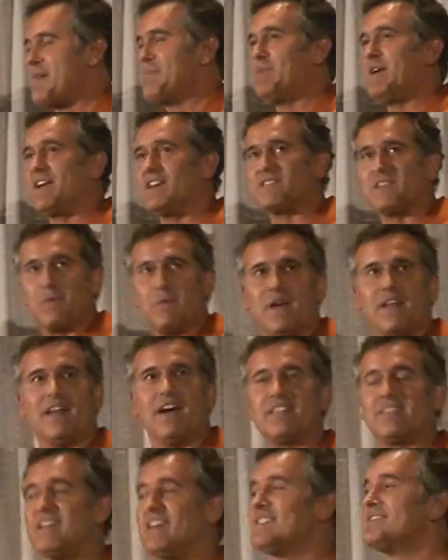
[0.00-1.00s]
because it went
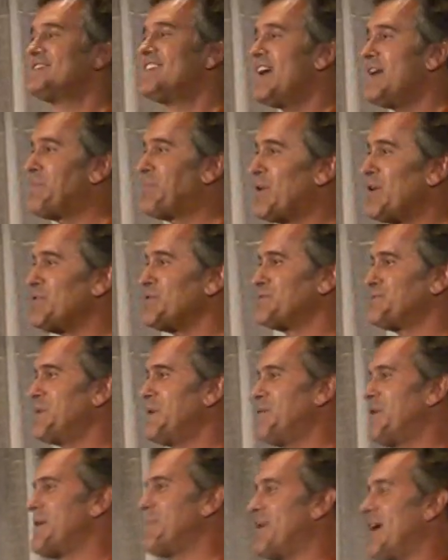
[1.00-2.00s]
like this Hey, Bruce,
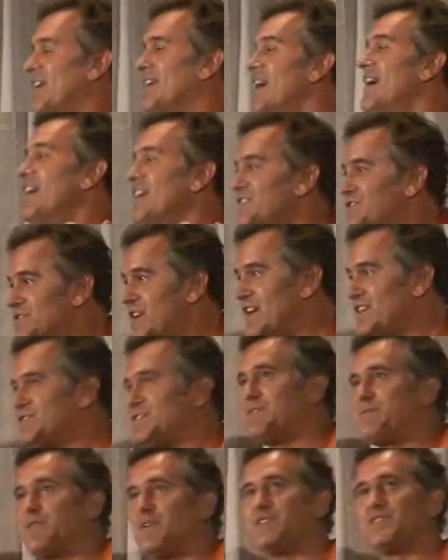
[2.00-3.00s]
we want to make
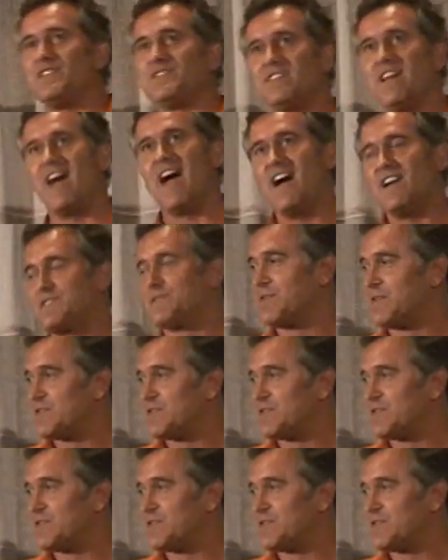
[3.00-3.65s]
Jason versus Ash